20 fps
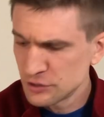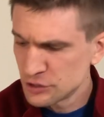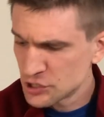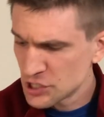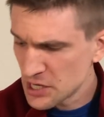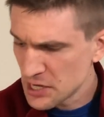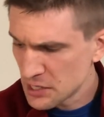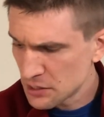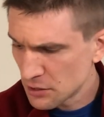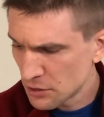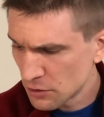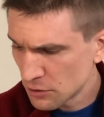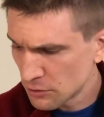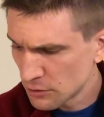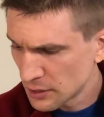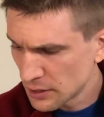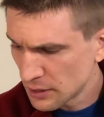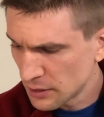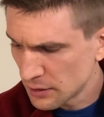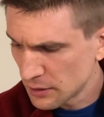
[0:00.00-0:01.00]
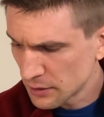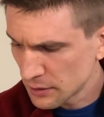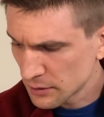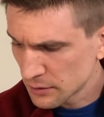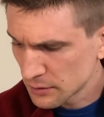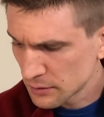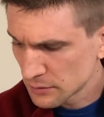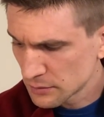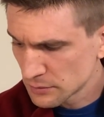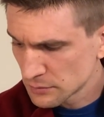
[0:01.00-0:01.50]
Gino
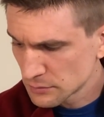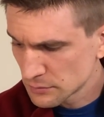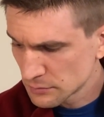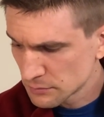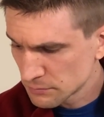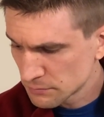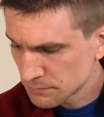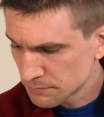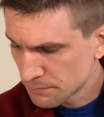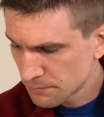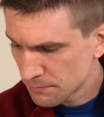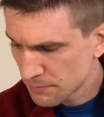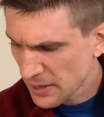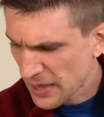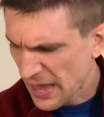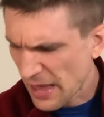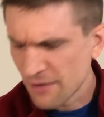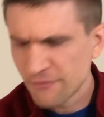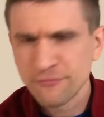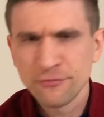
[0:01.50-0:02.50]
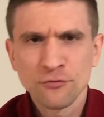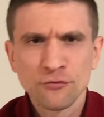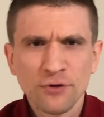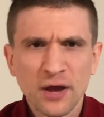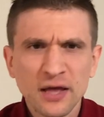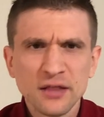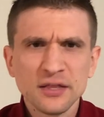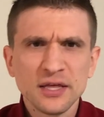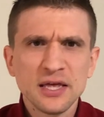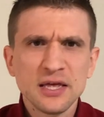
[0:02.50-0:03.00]

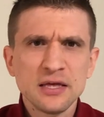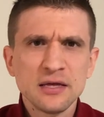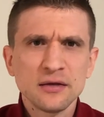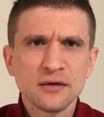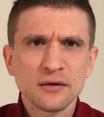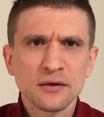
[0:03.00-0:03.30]
Caffarelli.